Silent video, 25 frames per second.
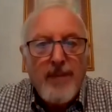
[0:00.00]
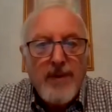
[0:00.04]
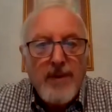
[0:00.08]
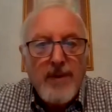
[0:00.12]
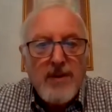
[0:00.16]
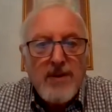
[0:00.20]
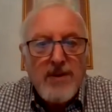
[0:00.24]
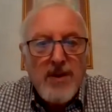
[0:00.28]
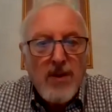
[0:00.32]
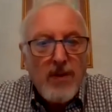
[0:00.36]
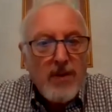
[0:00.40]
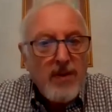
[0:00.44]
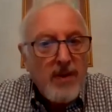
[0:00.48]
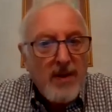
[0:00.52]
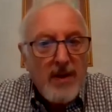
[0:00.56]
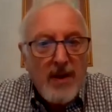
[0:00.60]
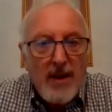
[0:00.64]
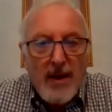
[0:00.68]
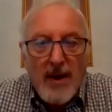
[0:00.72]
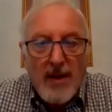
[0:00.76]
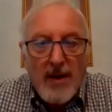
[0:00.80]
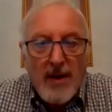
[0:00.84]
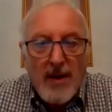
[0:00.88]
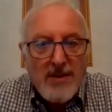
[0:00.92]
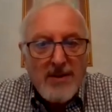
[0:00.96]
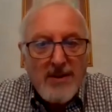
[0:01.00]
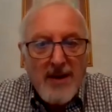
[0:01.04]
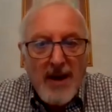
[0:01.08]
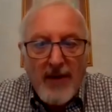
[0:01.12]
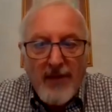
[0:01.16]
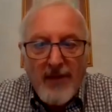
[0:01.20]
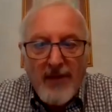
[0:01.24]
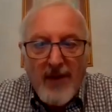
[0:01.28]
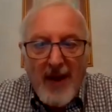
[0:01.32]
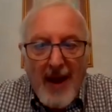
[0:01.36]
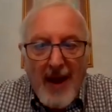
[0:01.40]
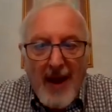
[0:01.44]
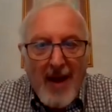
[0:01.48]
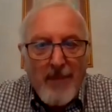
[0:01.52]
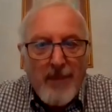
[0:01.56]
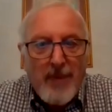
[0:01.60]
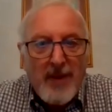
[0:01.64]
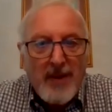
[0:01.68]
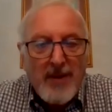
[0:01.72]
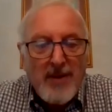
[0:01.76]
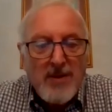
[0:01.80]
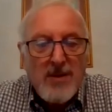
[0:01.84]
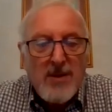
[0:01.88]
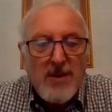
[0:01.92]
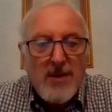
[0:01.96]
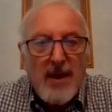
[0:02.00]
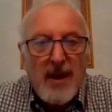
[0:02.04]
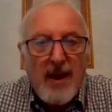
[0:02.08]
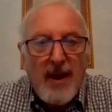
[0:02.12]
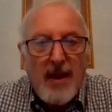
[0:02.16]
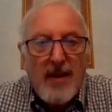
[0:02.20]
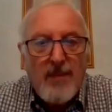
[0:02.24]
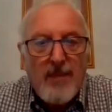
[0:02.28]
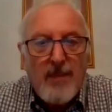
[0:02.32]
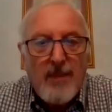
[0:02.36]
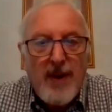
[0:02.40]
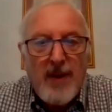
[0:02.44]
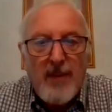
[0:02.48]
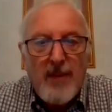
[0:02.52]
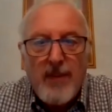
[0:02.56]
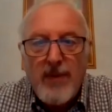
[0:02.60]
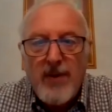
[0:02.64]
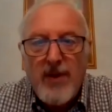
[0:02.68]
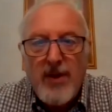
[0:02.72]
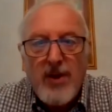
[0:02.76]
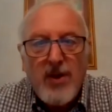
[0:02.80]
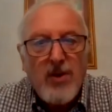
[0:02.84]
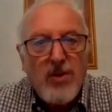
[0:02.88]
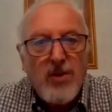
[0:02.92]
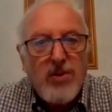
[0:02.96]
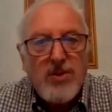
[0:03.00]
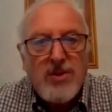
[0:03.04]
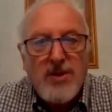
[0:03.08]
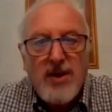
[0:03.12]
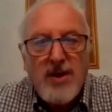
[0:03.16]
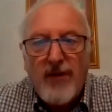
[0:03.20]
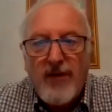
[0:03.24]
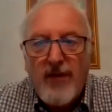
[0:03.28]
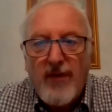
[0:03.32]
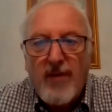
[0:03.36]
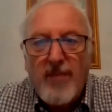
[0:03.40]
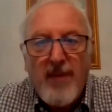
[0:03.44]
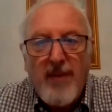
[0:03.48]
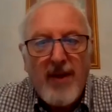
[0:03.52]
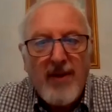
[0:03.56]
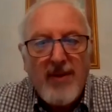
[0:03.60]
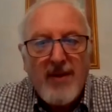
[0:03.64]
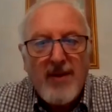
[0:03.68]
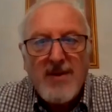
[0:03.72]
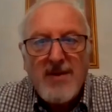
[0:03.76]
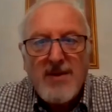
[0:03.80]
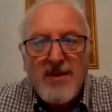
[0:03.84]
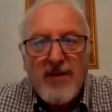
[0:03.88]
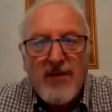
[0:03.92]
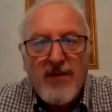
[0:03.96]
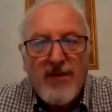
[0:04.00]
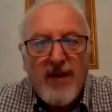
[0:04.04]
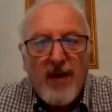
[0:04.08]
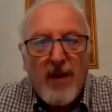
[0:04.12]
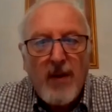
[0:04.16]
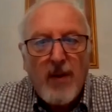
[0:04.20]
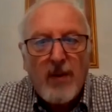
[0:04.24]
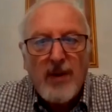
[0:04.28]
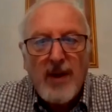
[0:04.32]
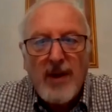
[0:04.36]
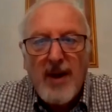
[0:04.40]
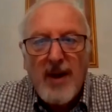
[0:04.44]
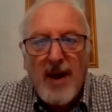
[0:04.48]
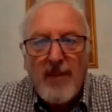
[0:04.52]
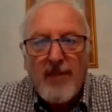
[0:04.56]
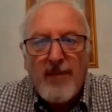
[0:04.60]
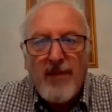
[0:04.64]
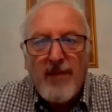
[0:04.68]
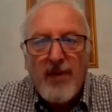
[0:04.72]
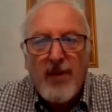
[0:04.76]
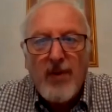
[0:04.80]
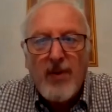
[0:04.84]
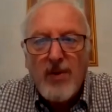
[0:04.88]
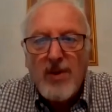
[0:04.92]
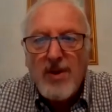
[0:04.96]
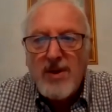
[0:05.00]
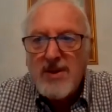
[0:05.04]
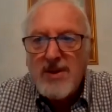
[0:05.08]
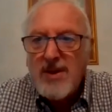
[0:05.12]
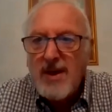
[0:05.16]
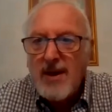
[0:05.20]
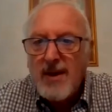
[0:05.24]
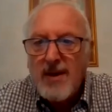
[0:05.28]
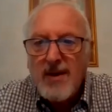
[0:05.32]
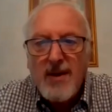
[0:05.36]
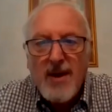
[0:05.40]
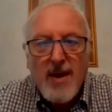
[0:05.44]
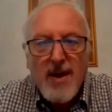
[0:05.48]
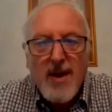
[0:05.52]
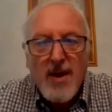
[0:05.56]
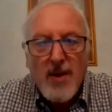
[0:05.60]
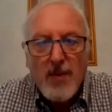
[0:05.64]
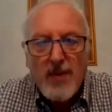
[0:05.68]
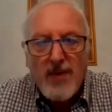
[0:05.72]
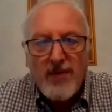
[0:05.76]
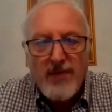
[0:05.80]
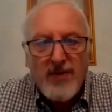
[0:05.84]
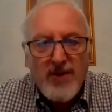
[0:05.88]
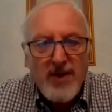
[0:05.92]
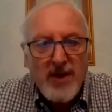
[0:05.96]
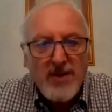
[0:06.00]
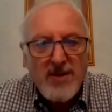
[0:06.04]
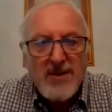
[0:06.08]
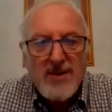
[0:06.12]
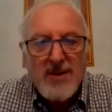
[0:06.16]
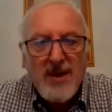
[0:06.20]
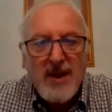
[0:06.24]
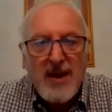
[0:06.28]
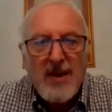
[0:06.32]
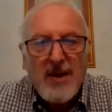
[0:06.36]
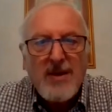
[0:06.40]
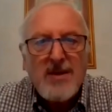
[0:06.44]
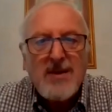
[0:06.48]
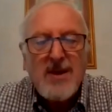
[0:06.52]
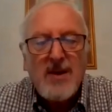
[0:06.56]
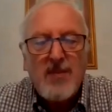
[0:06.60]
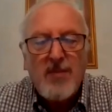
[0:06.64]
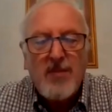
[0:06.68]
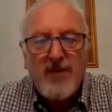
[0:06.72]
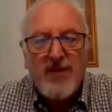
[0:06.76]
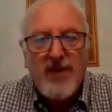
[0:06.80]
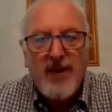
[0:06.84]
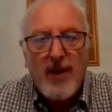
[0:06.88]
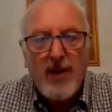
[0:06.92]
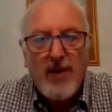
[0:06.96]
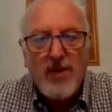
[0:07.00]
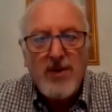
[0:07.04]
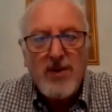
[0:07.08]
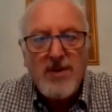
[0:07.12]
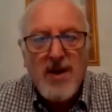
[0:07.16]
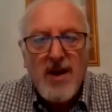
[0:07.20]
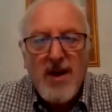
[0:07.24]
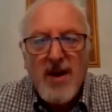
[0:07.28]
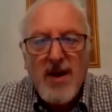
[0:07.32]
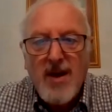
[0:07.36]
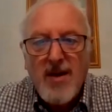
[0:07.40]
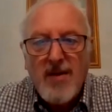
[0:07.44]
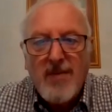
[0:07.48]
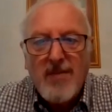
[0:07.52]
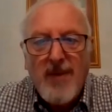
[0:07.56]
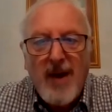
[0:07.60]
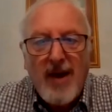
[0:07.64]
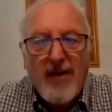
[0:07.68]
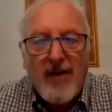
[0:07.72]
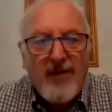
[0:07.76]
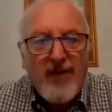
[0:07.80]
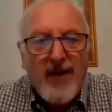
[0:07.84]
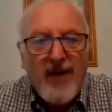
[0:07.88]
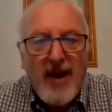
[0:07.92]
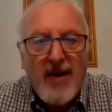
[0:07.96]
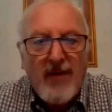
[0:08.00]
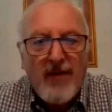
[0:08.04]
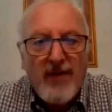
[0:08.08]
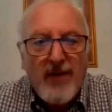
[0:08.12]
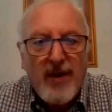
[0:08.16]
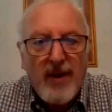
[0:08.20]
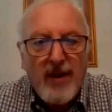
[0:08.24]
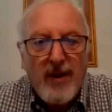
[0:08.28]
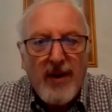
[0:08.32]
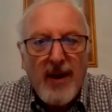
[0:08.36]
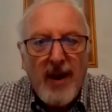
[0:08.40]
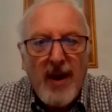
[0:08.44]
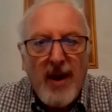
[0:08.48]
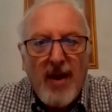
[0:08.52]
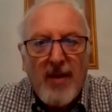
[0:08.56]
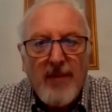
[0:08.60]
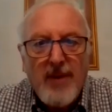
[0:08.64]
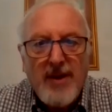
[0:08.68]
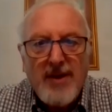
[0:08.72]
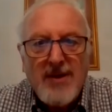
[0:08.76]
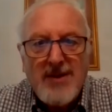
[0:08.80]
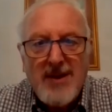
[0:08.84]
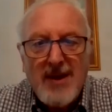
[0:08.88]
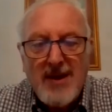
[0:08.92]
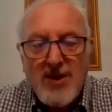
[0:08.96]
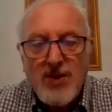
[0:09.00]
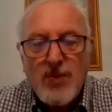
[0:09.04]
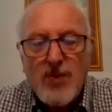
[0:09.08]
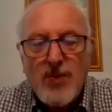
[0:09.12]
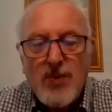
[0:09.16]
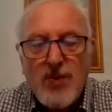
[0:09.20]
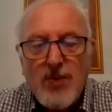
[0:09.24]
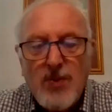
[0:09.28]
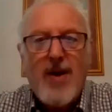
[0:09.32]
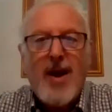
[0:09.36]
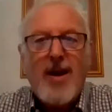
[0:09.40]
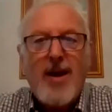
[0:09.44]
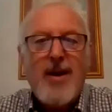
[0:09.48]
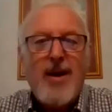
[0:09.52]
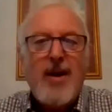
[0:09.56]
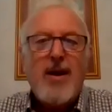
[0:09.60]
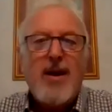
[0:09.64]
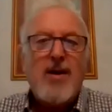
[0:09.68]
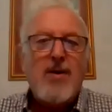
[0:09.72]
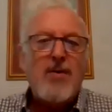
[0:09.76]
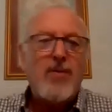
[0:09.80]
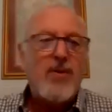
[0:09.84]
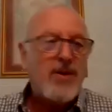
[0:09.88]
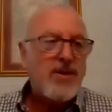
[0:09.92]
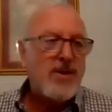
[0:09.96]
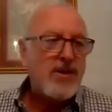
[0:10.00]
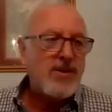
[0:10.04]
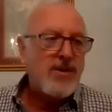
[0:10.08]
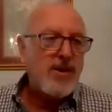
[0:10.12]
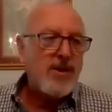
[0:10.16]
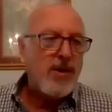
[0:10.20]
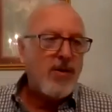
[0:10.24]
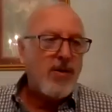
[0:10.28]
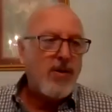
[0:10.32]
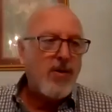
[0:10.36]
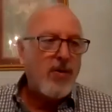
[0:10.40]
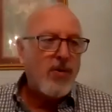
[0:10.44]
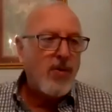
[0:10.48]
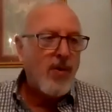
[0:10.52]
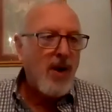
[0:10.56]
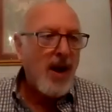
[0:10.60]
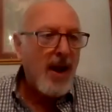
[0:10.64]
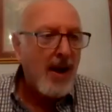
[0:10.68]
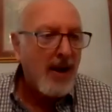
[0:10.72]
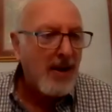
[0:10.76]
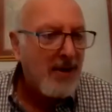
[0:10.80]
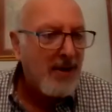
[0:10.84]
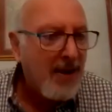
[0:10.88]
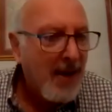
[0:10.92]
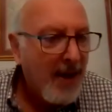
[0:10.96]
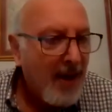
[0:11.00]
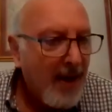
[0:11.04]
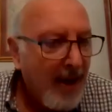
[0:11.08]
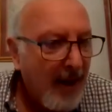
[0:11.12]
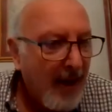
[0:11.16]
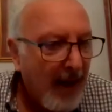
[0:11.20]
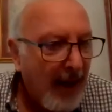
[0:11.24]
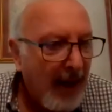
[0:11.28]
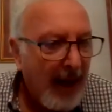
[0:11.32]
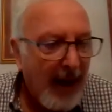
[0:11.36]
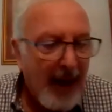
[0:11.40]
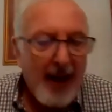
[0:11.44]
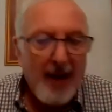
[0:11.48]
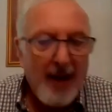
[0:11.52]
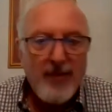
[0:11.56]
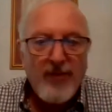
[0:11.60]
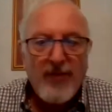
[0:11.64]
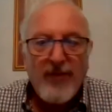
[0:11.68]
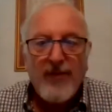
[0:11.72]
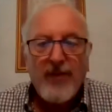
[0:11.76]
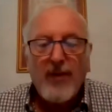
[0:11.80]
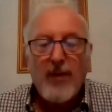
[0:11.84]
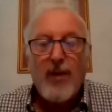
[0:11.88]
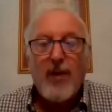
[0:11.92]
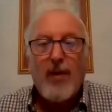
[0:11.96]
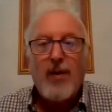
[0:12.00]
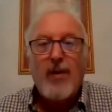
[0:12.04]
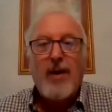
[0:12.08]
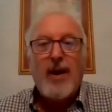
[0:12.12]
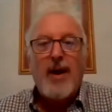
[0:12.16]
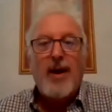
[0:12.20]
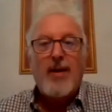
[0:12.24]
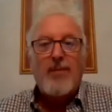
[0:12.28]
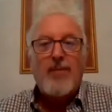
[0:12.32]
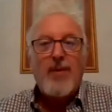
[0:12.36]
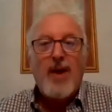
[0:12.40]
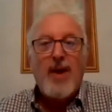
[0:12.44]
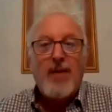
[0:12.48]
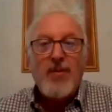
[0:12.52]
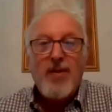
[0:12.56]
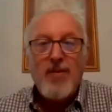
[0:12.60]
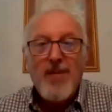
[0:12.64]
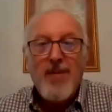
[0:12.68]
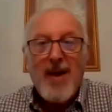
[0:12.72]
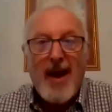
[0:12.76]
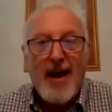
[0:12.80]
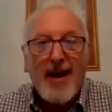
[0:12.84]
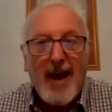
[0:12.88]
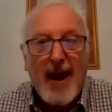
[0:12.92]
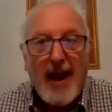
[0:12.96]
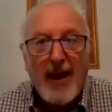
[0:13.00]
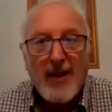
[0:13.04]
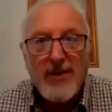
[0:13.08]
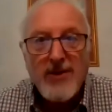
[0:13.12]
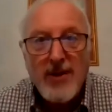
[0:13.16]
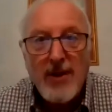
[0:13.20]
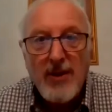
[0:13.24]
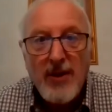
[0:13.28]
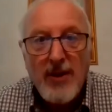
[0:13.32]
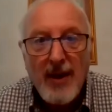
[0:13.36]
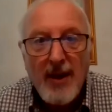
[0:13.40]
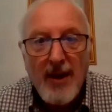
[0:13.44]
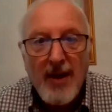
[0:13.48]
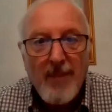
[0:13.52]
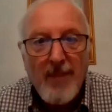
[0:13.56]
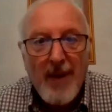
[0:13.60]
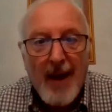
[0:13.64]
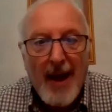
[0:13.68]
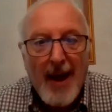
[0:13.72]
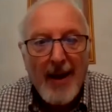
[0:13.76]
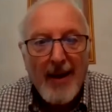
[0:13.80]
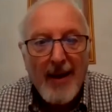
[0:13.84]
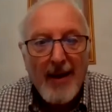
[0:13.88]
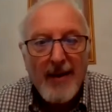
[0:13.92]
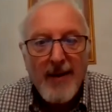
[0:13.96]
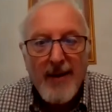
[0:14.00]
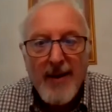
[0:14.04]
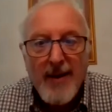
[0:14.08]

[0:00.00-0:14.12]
So, stuff happens, and people use different methods of holding up floors, and we've just seen some of those. My favorite is this one right here, which is a great ad for Rubbermaid, actually. Think about it.